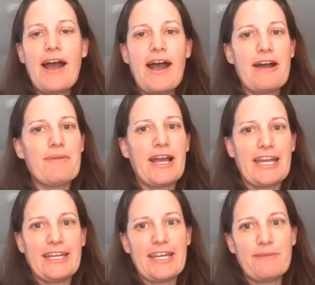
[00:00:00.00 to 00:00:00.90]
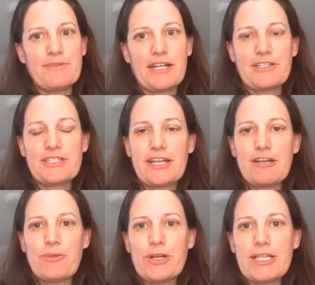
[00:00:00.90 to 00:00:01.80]
Um, I am Dr.
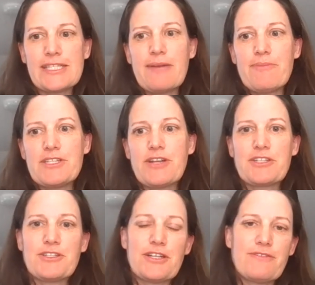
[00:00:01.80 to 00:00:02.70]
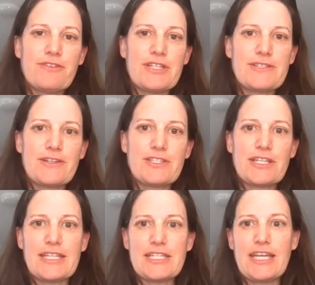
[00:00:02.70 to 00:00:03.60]
Sarah Boyce. I'm the Director of Research
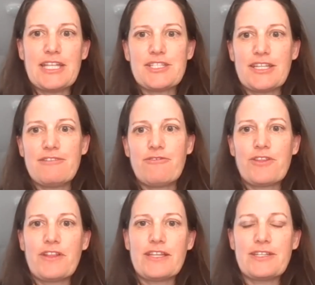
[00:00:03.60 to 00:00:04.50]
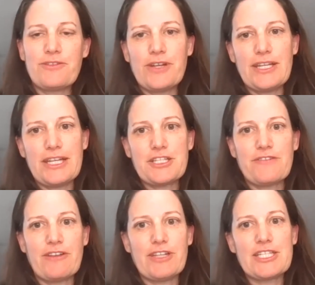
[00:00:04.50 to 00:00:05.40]
and Education for the Linda Loring Nature
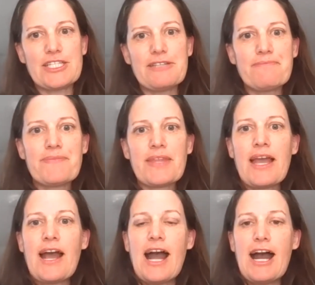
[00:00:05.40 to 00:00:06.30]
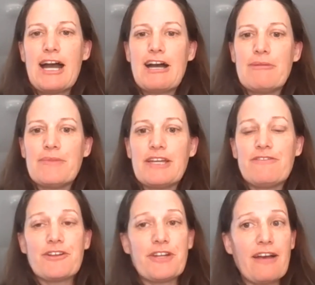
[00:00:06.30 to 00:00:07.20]
Foundation. Um, if
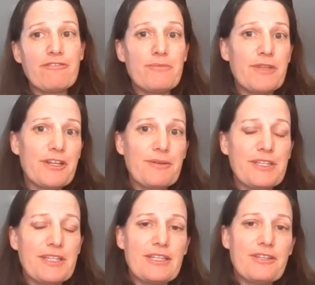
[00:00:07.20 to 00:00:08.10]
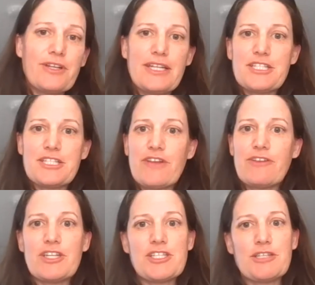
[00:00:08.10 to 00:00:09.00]
you're not familiar with the Linda Loring Nature
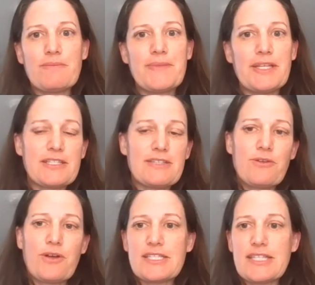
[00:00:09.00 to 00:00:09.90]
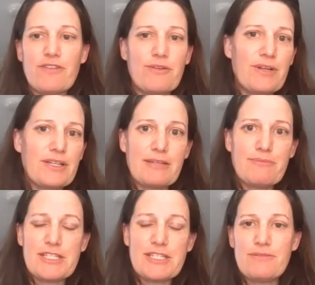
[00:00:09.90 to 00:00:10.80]
Foundation, because of course everyone can
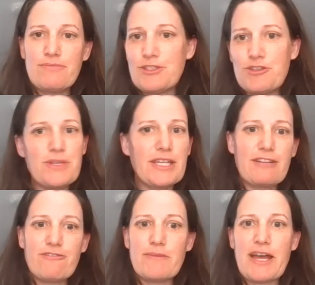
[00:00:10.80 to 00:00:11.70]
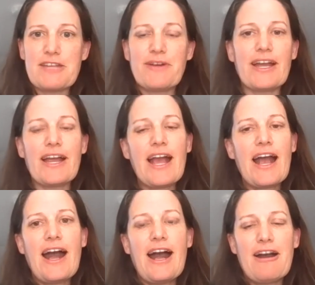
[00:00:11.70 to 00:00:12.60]
be zooming in from anywhere,
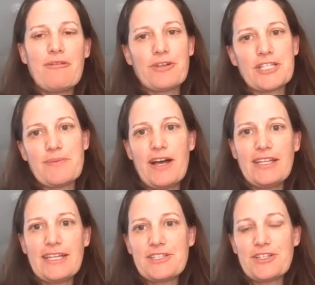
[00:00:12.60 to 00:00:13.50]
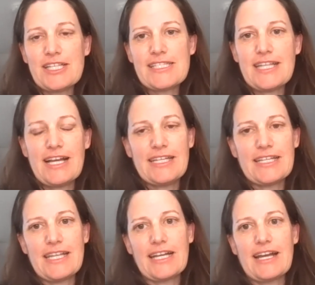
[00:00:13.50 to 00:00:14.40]
uh, we're a small land trust on
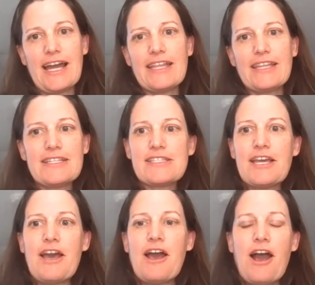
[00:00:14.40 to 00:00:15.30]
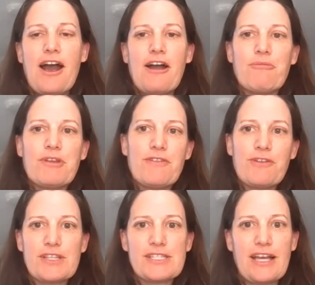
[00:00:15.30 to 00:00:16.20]
Nantucket Island. Uh, we
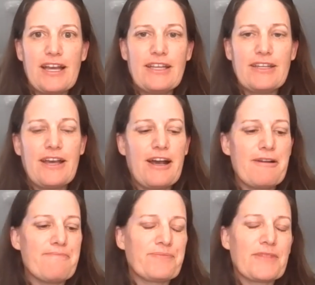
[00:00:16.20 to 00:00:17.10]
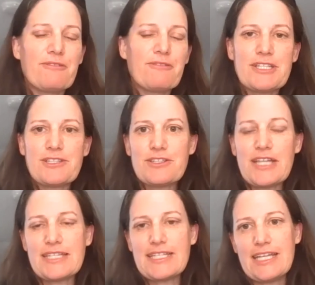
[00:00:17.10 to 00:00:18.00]
focus on um, research,
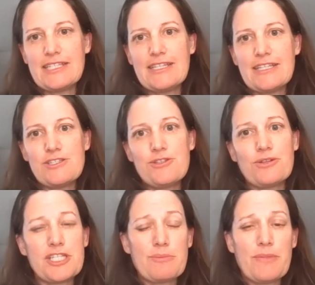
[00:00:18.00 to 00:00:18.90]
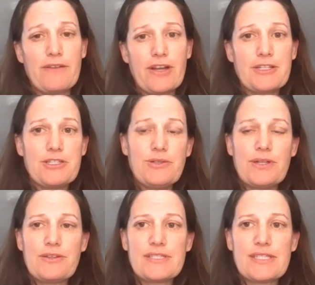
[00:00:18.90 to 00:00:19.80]
education, and stewardship of our
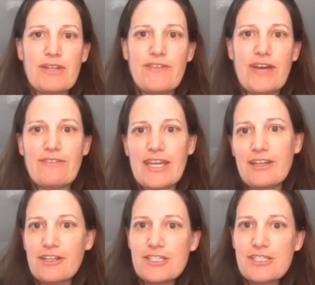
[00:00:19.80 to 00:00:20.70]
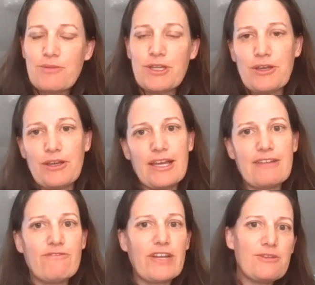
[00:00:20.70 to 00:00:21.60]
275 acres. We
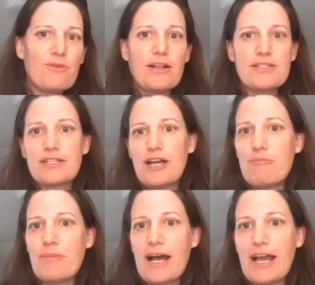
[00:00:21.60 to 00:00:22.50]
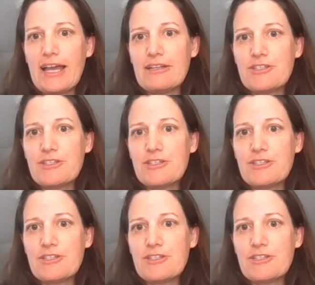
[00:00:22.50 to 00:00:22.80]
invite you all to come by.